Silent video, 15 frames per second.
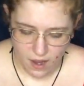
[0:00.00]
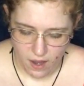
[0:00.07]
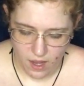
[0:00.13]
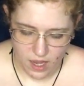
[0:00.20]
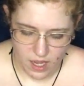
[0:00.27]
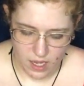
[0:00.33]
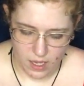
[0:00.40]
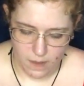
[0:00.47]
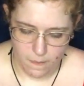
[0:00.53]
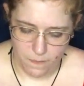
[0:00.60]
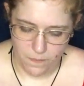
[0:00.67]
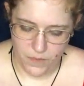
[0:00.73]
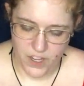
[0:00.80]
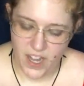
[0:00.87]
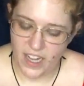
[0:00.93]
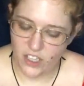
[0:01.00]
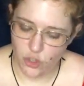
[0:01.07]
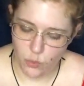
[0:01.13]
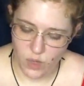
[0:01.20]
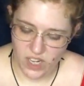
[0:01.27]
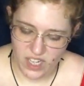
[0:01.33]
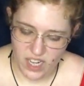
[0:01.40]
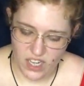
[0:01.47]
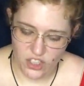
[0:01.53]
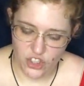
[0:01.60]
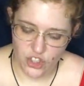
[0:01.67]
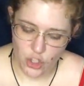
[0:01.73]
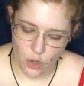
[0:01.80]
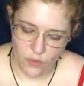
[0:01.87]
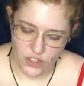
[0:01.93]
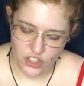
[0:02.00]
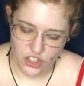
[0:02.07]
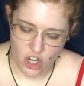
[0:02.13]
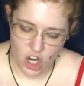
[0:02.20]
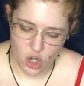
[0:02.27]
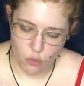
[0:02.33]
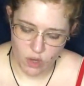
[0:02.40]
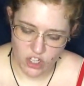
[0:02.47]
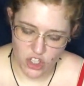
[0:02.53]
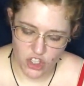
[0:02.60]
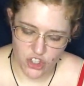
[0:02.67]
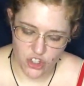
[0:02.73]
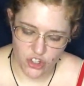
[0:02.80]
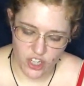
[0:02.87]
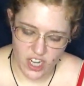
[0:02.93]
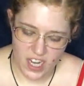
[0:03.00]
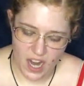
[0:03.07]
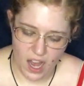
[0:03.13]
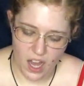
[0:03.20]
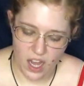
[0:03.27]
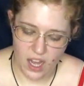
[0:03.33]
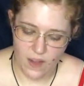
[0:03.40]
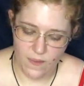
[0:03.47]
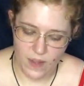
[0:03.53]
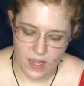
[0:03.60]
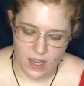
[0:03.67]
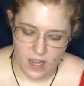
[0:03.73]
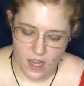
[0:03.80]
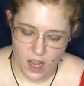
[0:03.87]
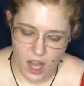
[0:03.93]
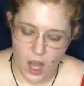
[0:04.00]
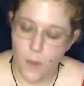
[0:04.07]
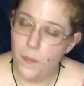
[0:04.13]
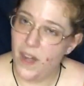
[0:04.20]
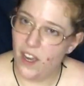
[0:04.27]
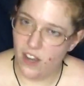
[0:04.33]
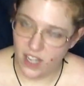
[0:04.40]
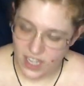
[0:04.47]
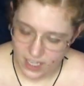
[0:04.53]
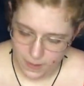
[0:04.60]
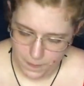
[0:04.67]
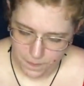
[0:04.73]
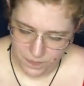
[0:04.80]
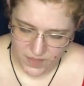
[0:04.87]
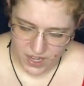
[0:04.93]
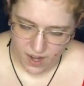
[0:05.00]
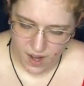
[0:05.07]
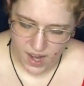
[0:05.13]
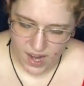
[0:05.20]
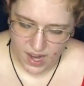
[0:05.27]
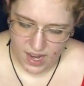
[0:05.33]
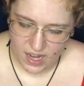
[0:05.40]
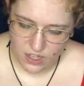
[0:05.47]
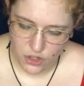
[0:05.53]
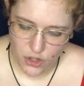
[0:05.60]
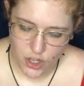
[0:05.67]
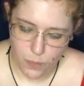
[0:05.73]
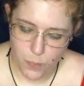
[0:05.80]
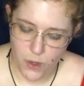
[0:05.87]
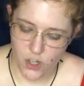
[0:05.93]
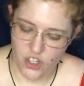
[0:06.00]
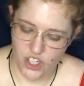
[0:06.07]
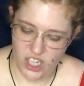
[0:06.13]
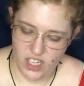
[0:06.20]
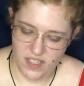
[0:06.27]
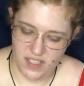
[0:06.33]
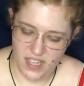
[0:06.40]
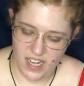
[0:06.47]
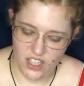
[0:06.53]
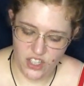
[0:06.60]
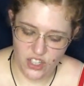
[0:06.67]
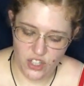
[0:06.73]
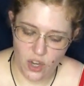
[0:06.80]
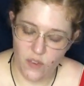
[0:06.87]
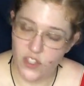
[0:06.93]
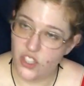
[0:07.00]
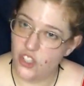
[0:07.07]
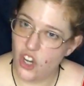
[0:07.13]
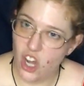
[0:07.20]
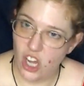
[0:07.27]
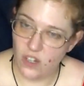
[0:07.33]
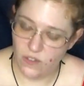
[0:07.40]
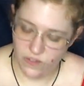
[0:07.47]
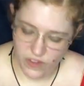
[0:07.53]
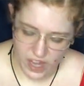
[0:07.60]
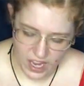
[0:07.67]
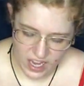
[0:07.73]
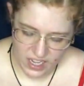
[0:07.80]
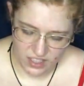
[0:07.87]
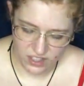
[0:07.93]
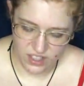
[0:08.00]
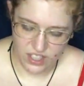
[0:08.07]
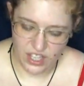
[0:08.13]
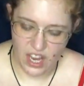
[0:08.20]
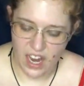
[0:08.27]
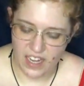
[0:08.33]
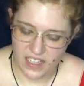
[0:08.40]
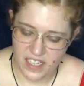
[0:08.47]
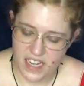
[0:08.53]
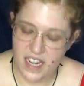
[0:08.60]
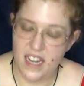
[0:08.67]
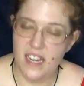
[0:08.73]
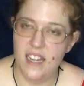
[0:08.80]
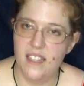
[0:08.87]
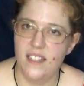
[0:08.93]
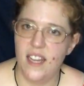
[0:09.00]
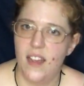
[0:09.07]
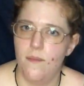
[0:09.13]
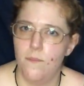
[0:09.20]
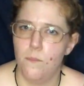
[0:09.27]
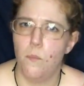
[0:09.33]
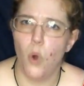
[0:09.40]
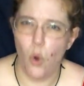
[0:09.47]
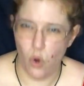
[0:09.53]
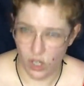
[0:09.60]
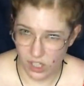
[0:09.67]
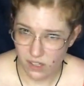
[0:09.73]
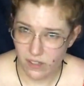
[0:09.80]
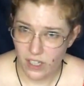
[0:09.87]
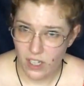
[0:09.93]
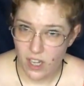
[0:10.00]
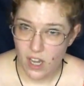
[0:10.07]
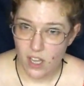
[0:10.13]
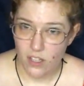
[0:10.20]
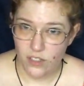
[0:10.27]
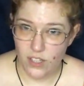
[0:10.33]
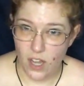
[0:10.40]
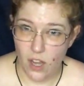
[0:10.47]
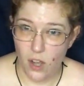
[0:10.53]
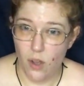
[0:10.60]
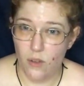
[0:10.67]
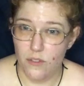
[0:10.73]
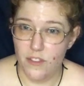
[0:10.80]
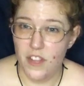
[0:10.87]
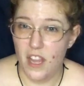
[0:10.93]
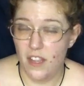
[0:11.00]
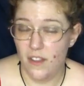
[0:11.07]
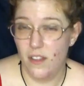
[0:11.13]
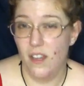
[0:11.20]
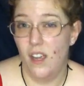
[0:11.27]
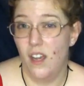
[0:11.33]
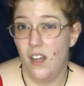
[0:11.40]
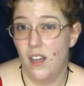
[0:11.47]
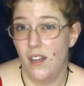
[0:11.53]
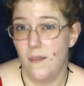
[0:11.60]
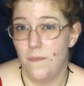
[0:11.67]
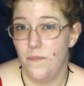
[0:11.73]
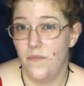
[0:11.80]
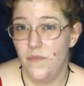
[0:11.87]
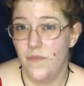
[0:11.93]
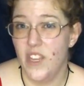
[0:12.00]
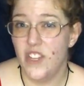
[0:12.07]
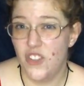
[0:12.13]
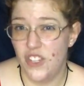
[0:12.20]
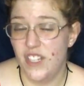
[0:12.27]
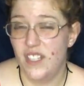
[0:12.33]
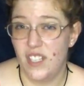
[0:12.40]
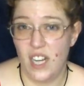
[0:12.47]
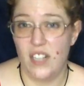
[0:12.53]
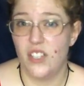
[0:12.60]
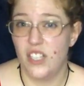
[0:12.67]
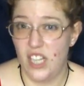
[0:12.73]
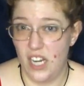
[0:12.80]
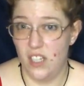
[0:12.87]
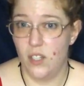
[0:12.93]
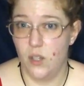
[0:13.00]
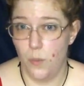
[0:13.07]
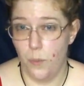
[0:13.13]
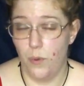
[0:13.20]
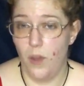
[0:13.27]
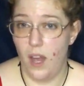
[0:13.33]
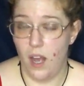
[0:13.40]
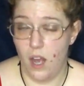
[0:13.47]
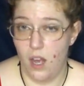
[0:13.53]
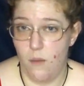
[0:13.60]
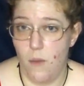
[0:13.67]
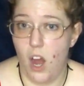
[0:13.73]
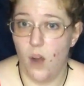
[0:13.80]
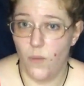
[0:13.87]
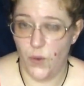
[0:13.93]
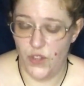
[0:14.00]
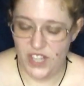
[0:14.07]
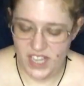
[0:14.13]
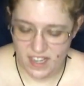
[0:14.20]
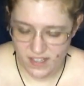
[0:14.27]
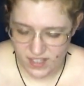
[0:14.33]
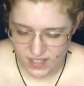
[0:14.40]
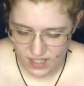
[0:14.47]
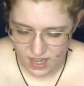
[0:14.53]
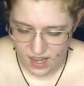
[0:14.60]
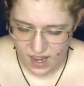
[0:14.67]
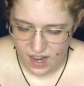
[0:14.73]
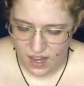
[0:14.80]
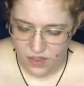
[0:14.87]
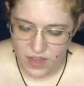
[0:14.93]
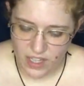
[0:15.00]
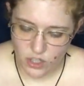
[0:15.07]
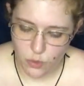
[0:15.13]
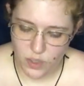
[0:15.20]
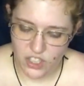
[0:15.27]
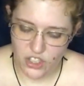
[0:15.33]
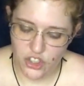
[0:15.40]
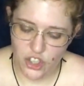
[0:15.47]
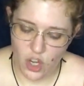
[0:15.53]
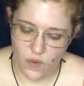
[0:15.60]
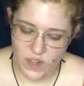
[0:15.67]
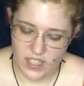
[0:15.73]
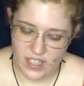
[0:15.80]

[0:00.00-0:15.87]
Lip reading: The next one is Service Dog Registry of America, and you could purchase a service dog vest, the IDs, and more. So that each of these sites tend to offer these. The next one is